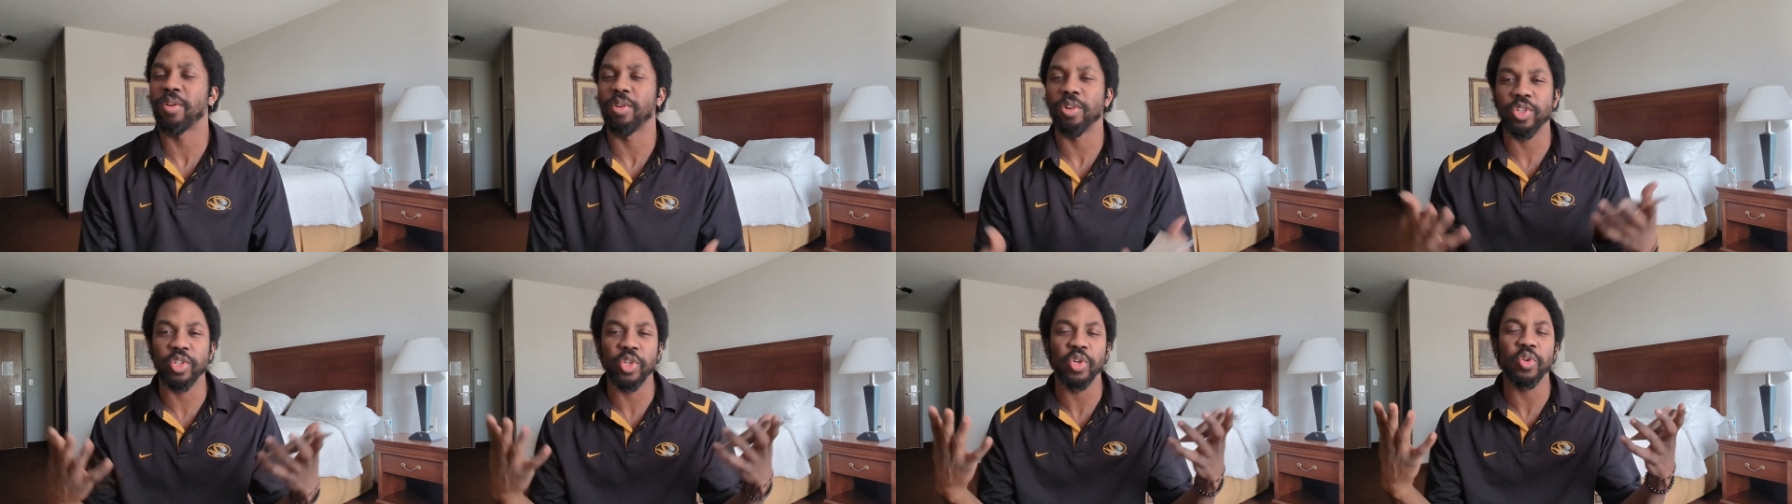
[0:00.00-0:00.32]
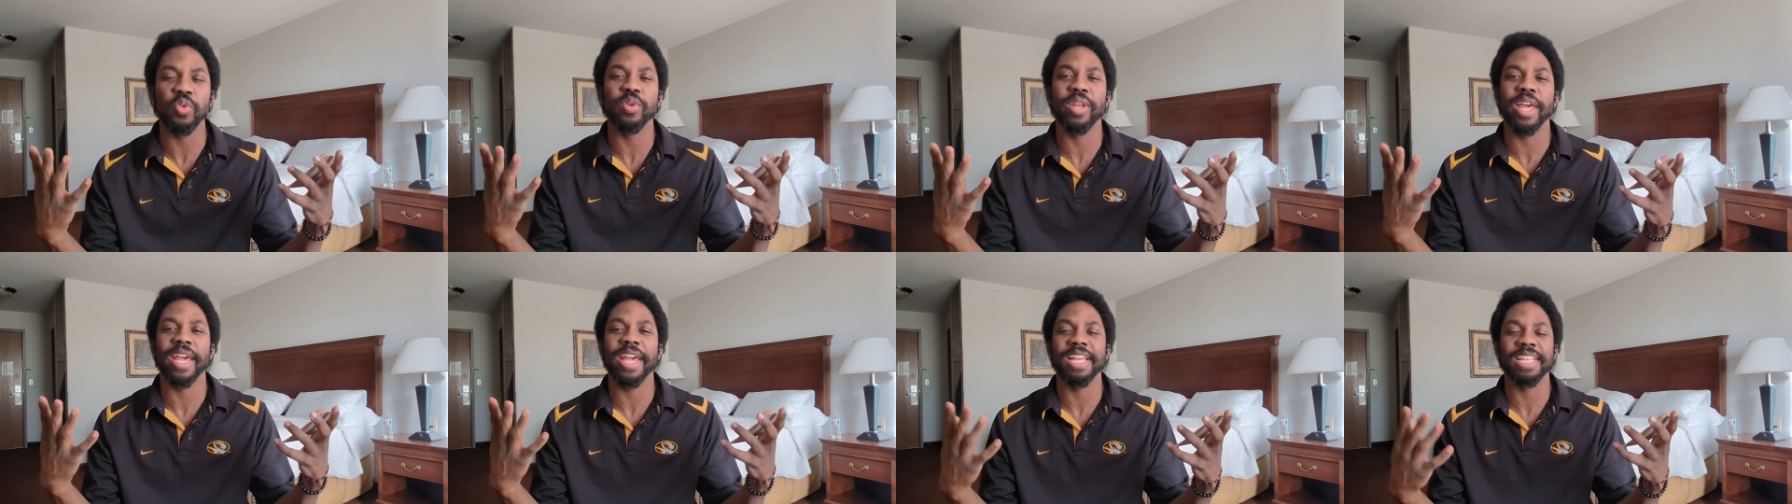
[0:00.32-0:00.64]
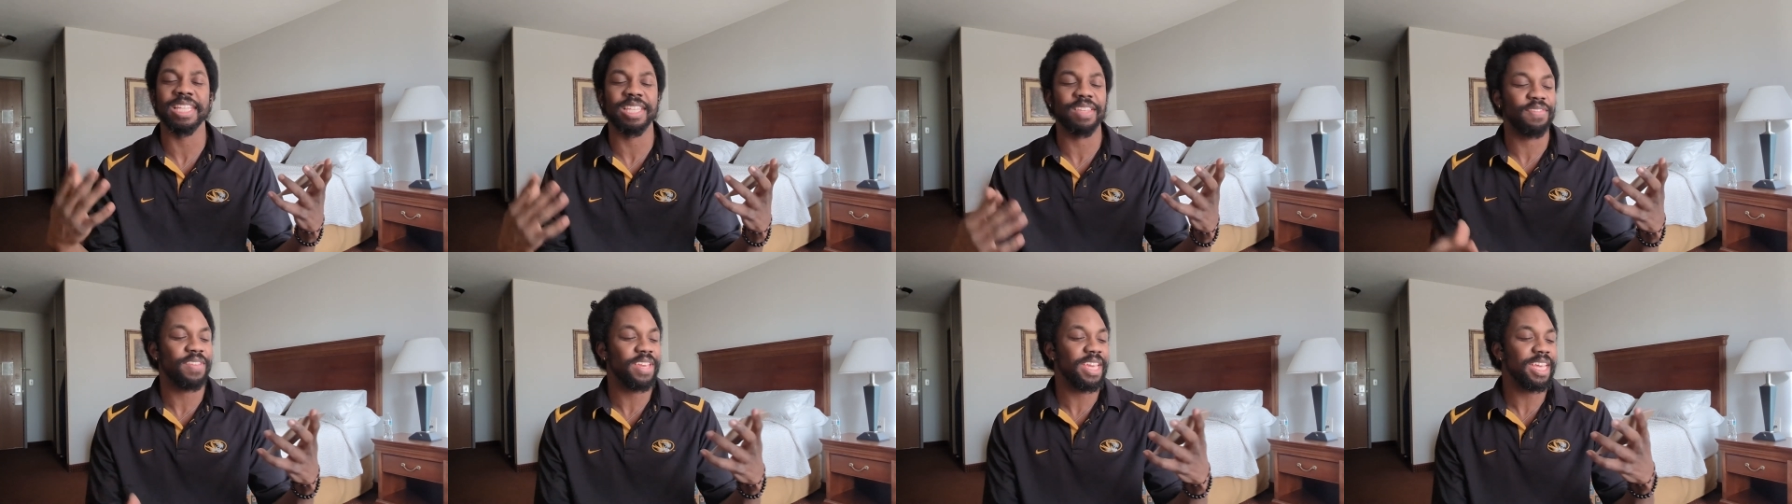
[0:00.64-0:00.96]
or two
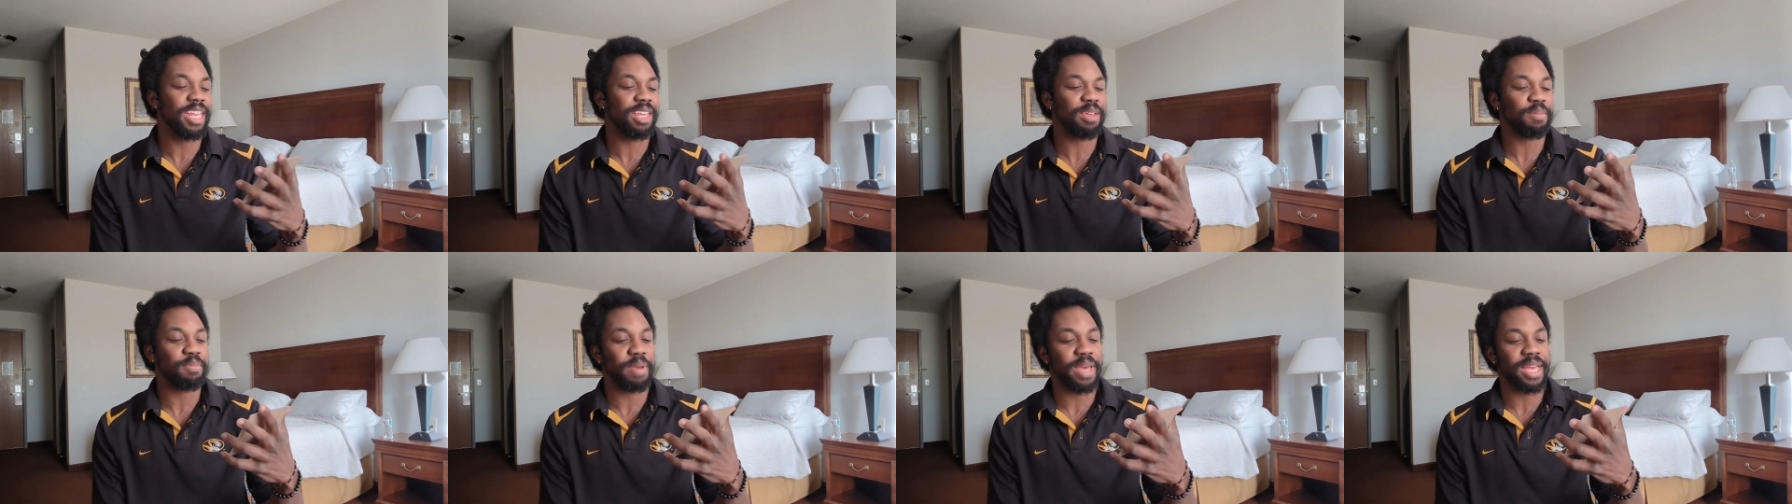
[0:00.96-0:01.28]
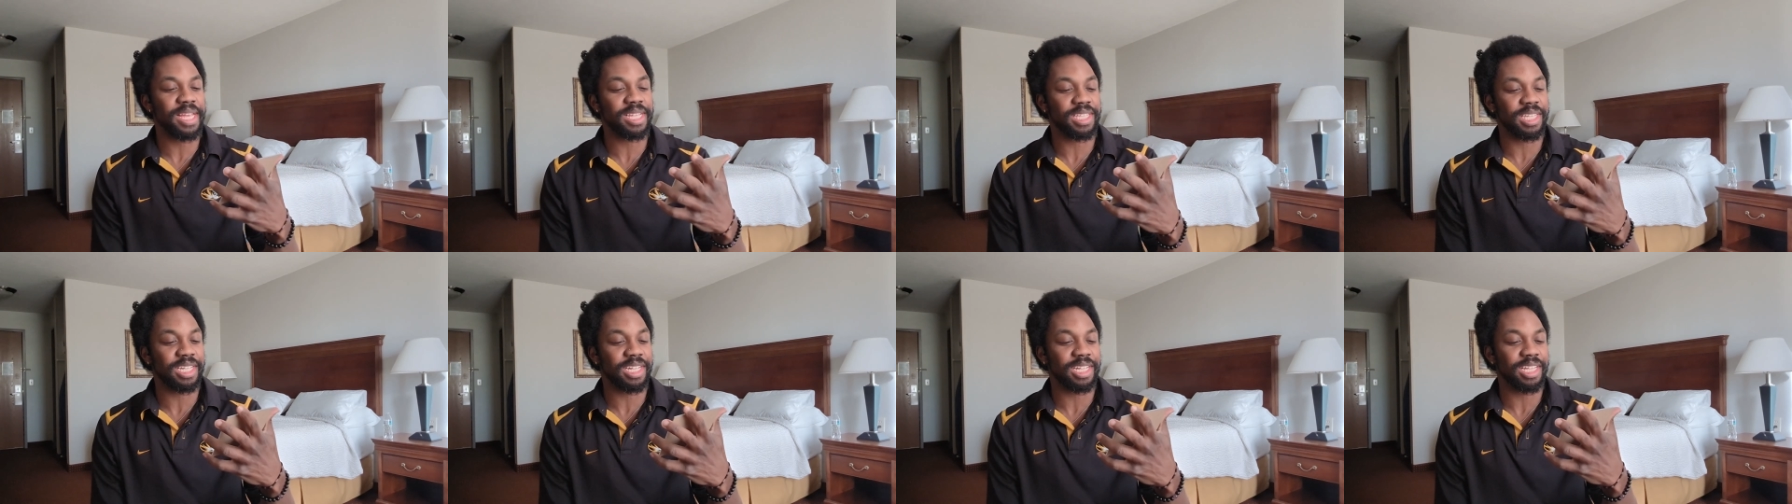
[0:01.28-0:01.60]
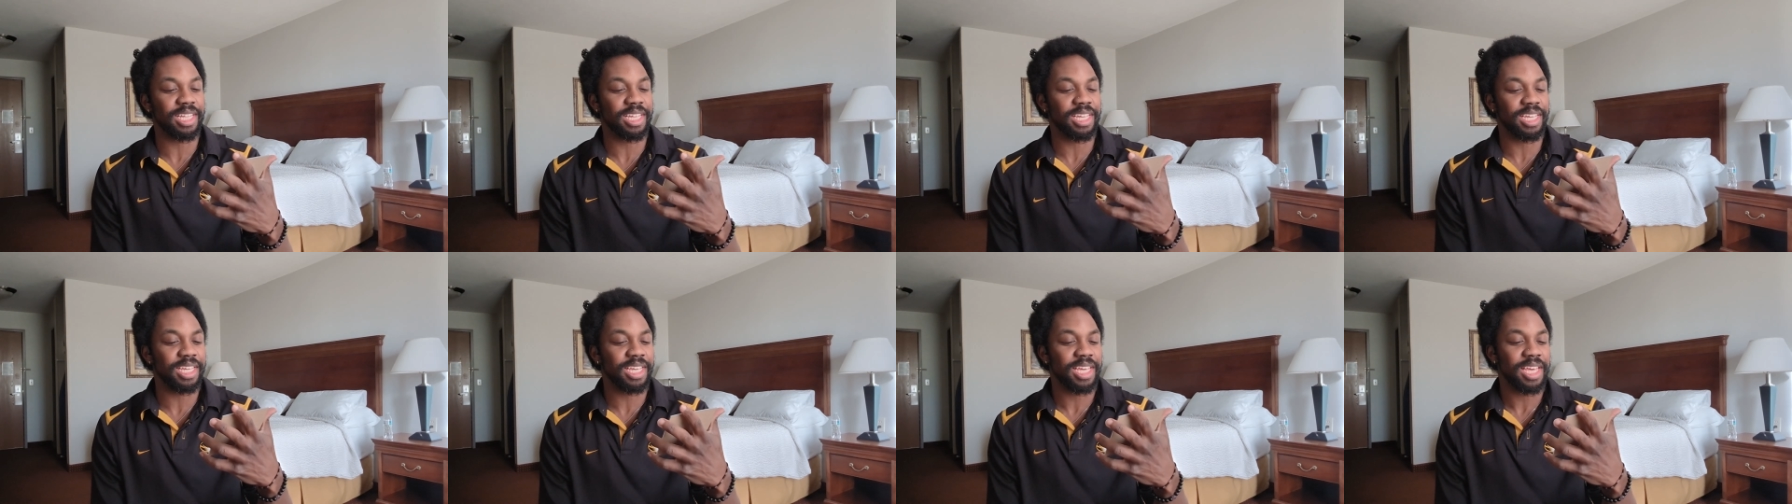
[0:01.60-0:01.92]
days of eating,
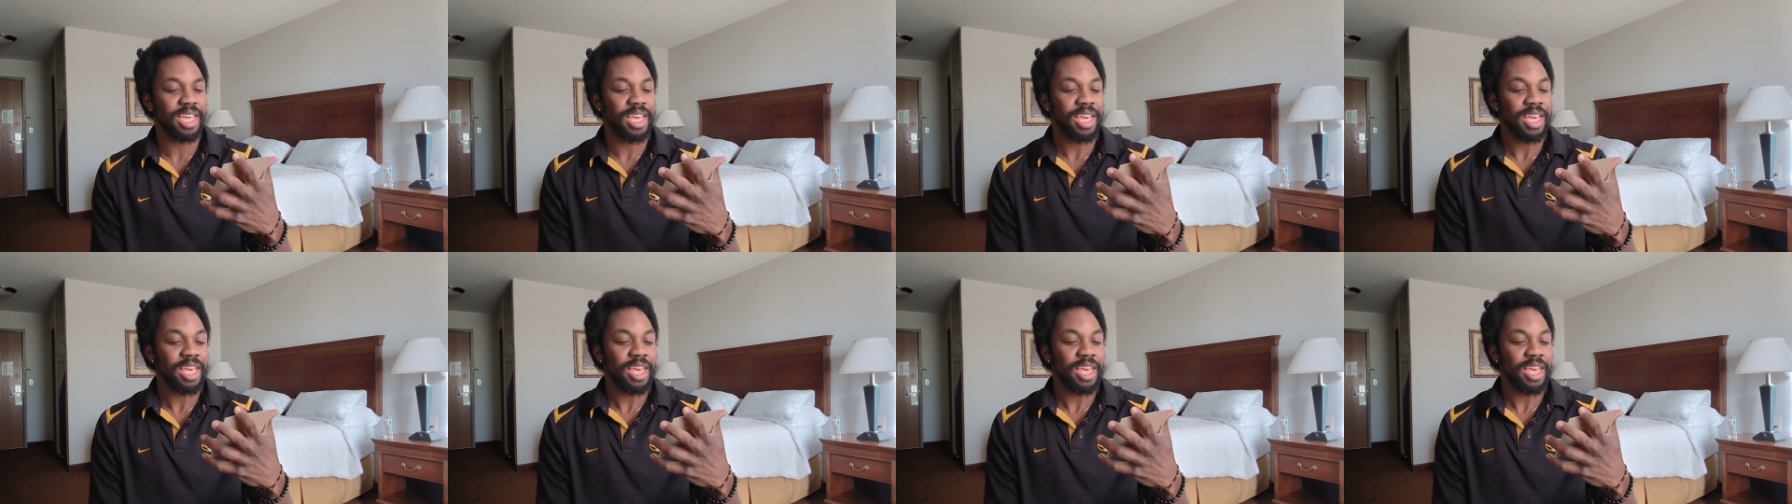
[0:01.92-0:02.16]
basically.